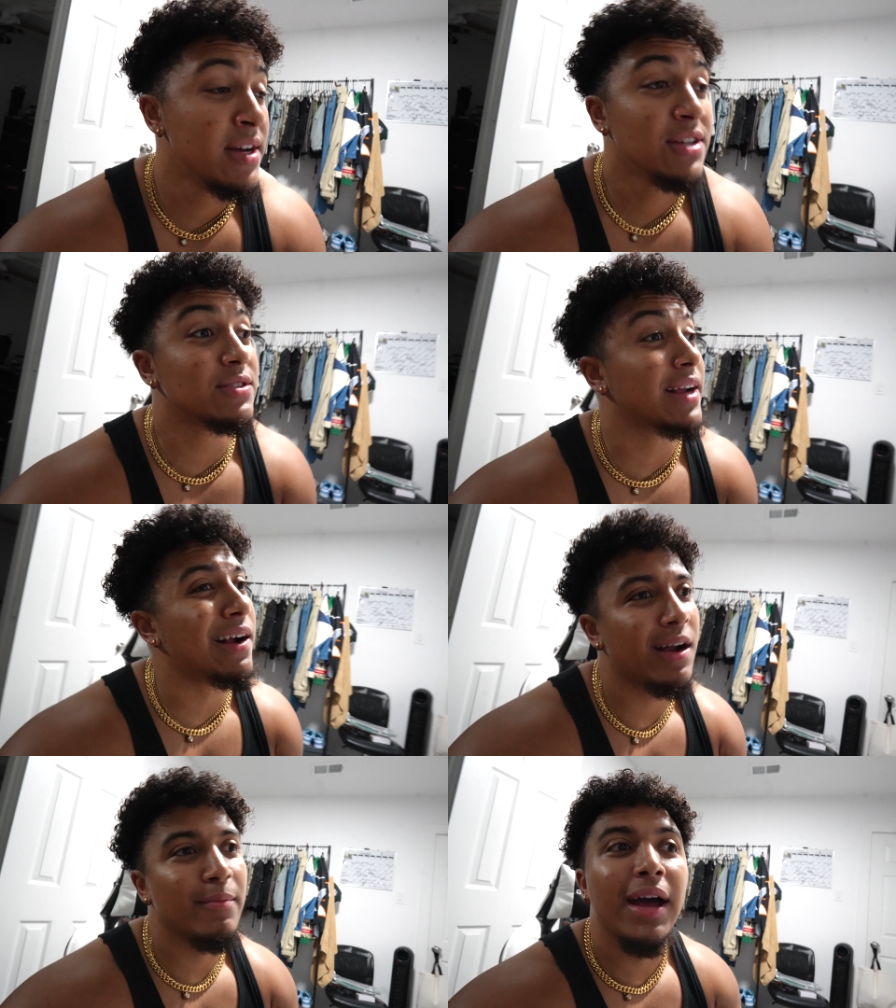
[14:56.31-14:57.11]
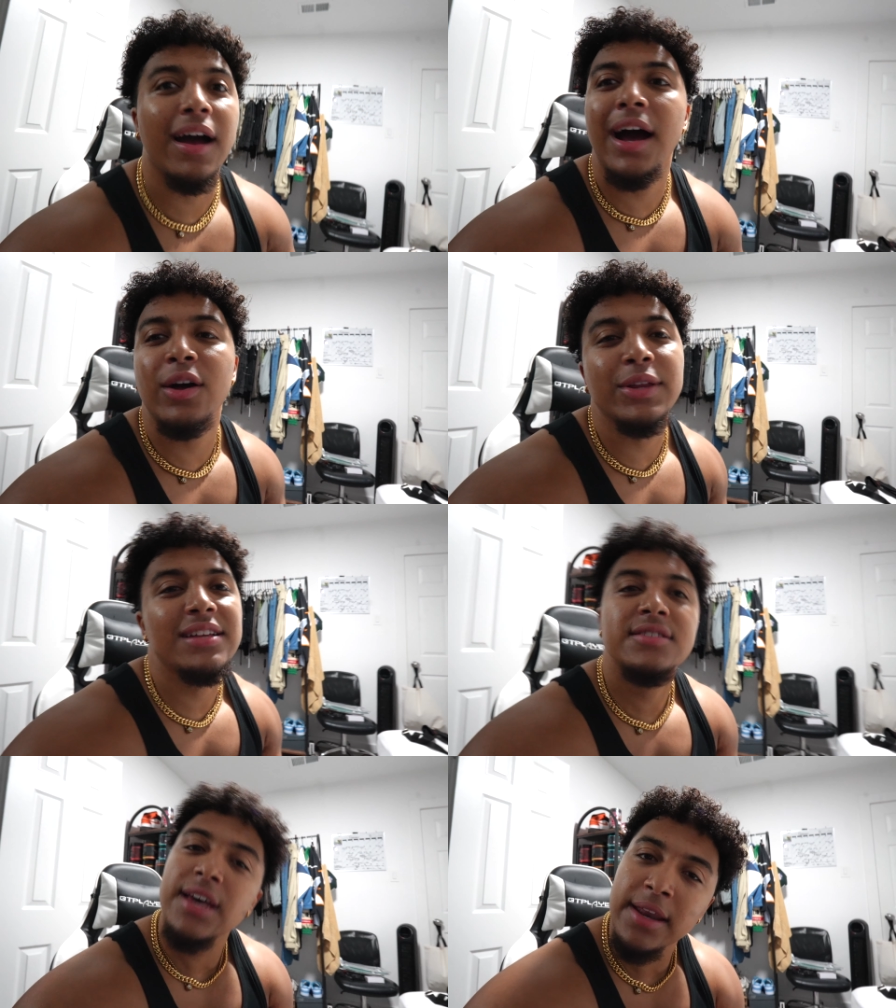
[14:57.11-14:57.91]
So I was like, all right, bet. I only
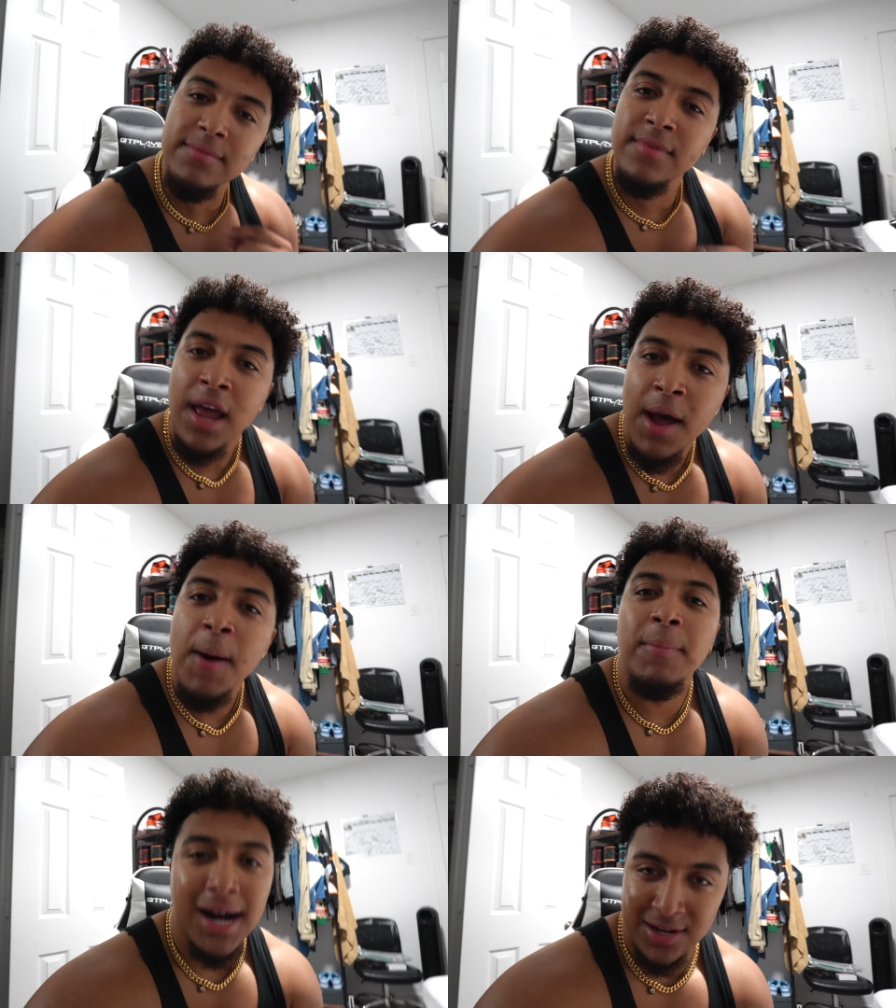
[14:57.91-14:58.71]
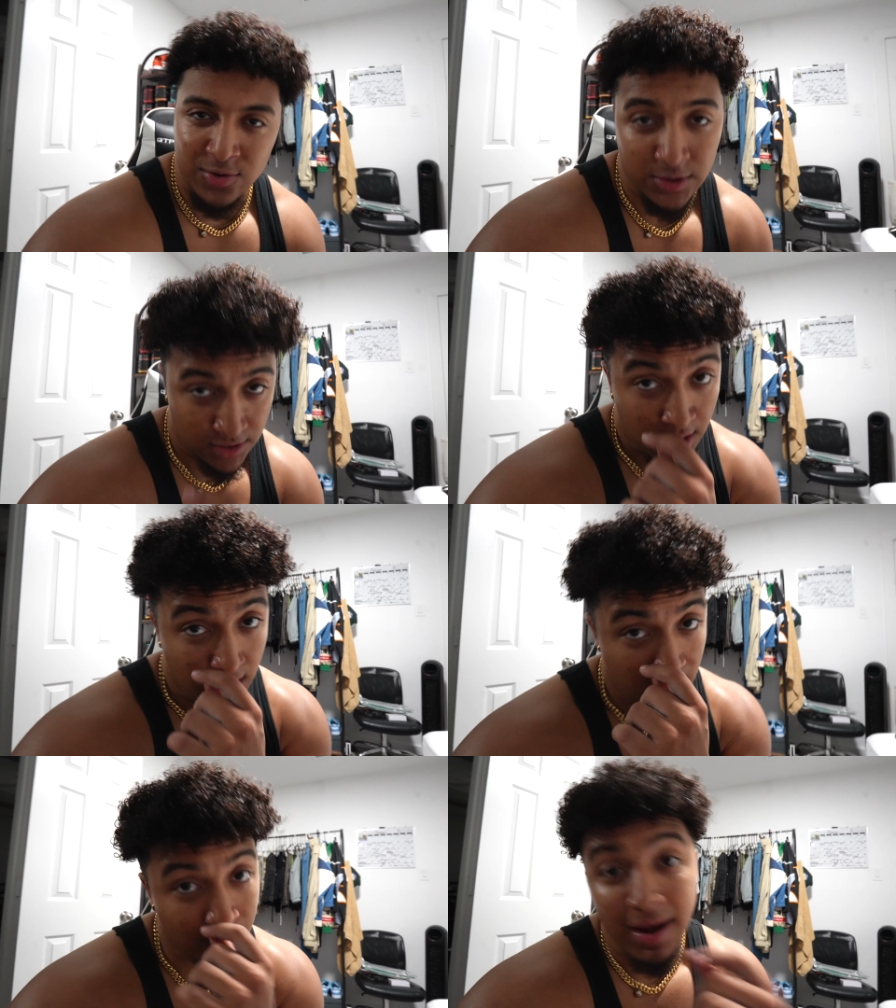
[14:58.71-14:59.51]
had 10 miles
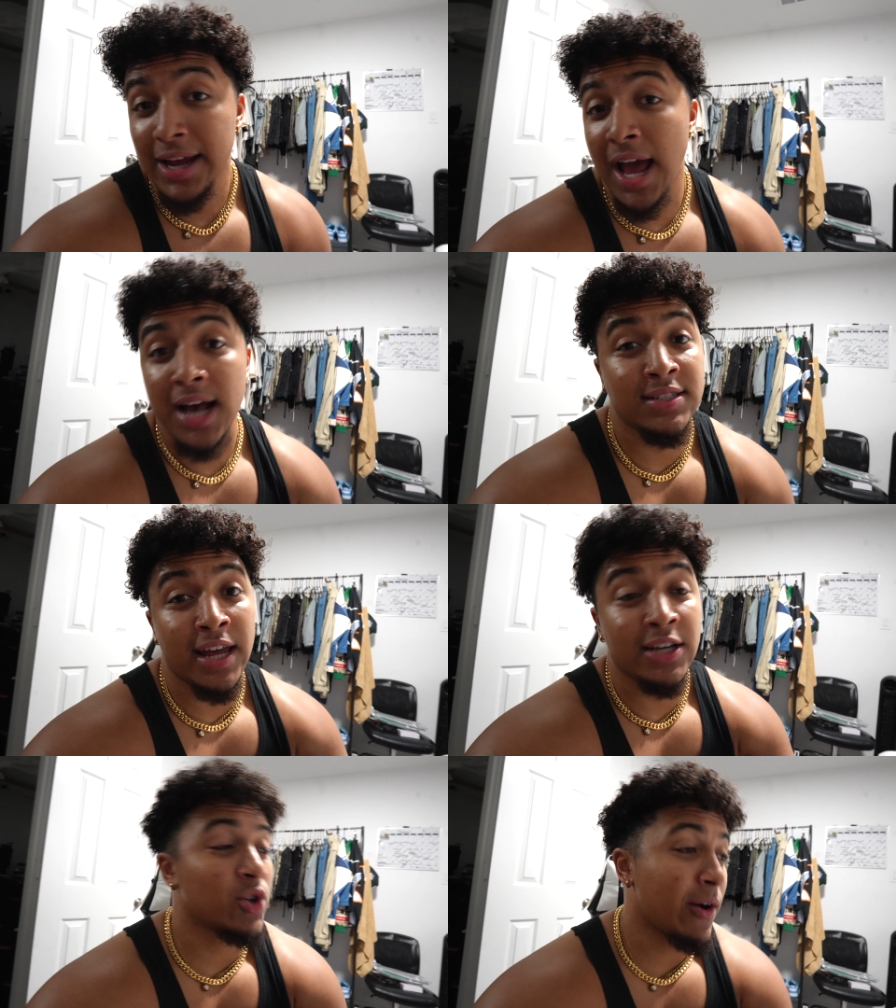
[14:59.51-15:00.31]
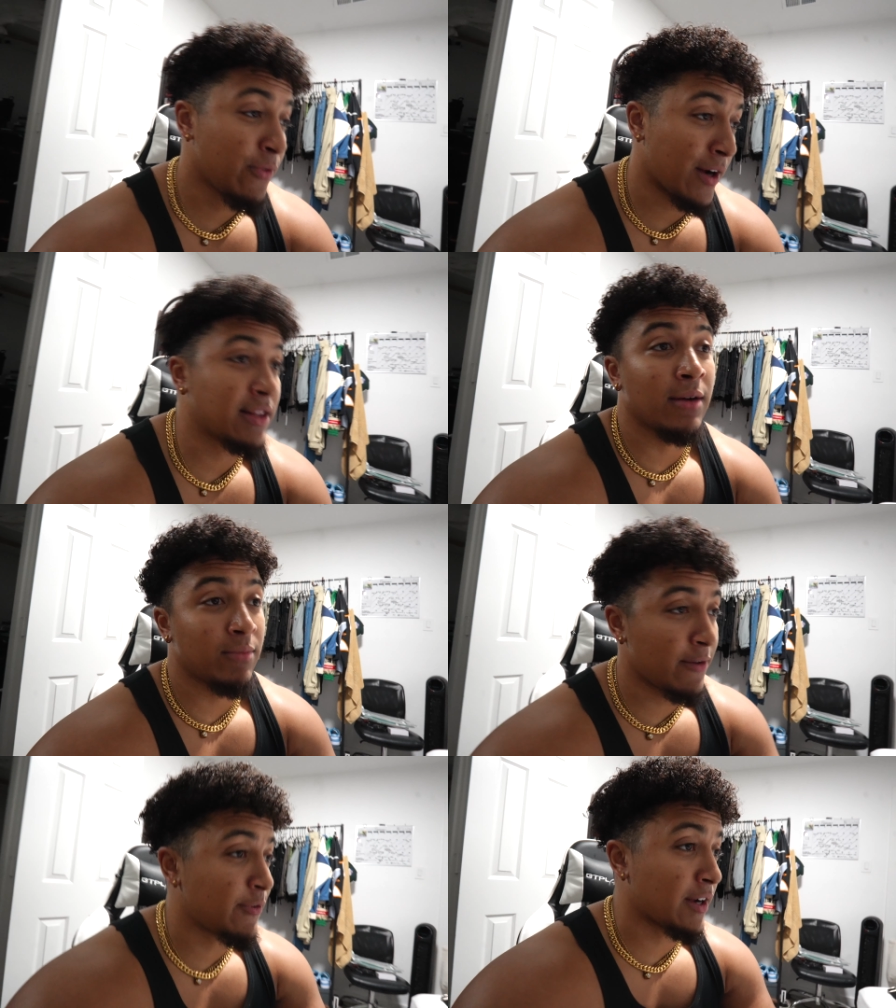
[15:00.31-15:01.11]
in my gas tank. So I fucked up.
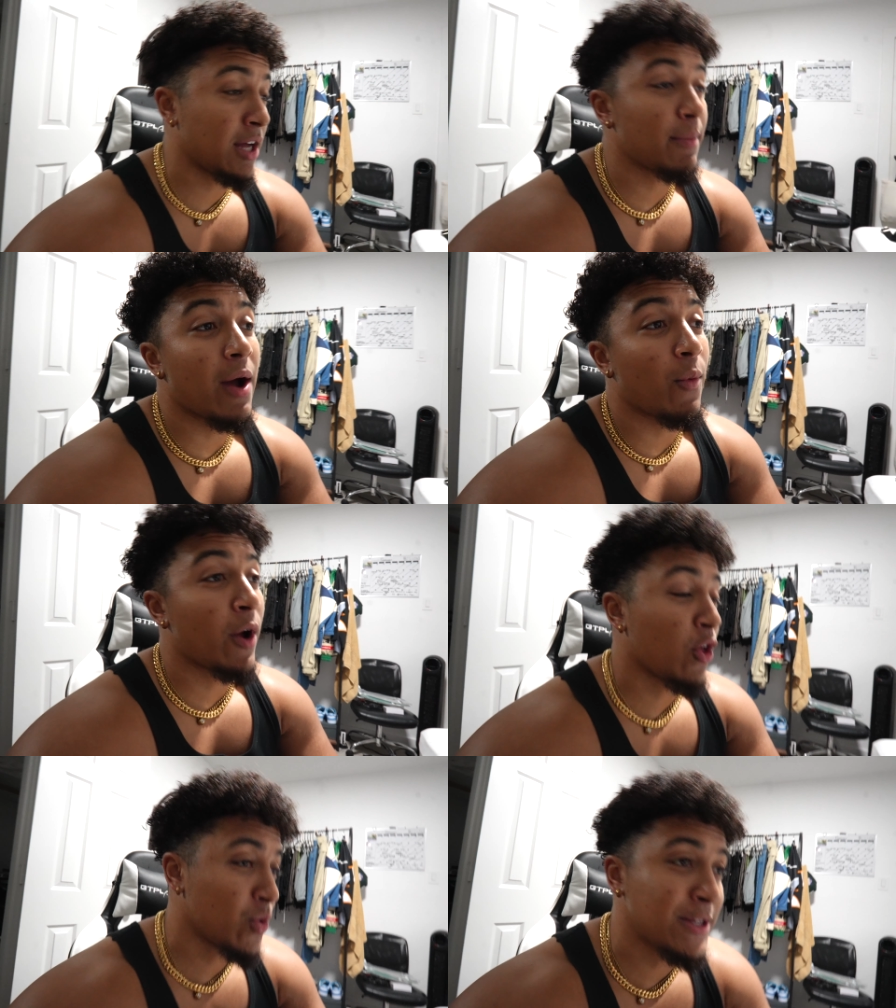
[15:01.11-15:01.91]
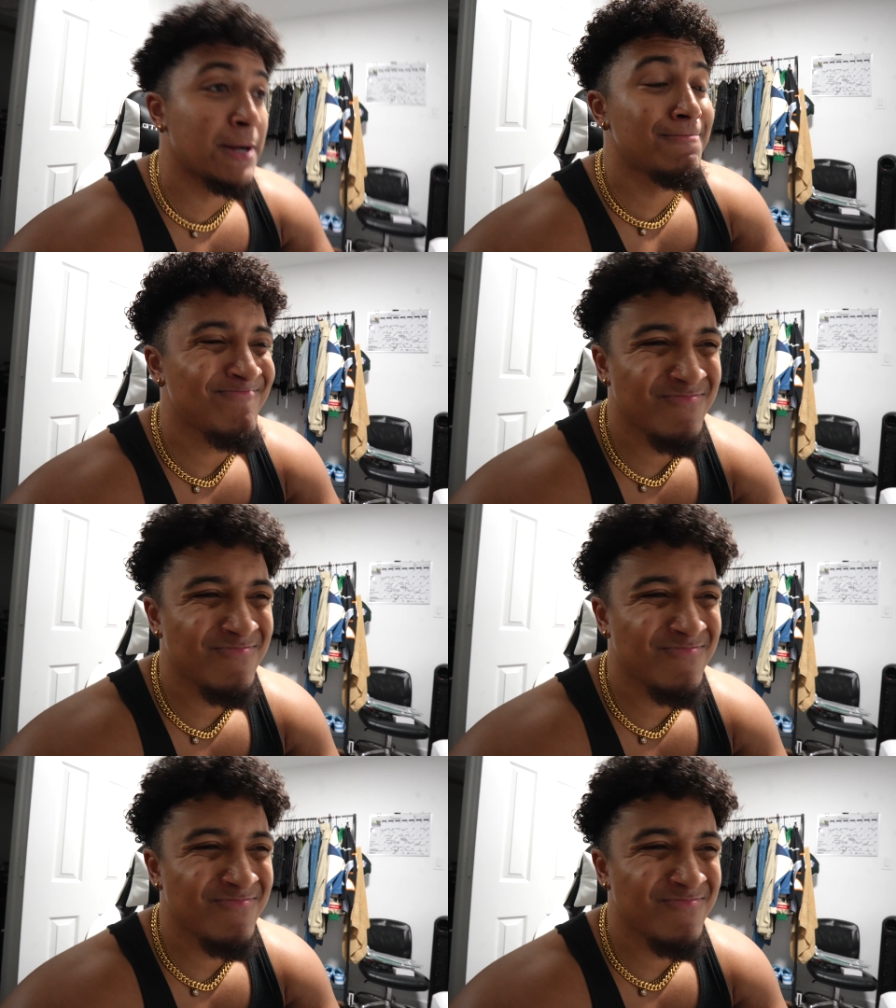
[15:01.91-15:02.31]
I fucked up. I went all the way there.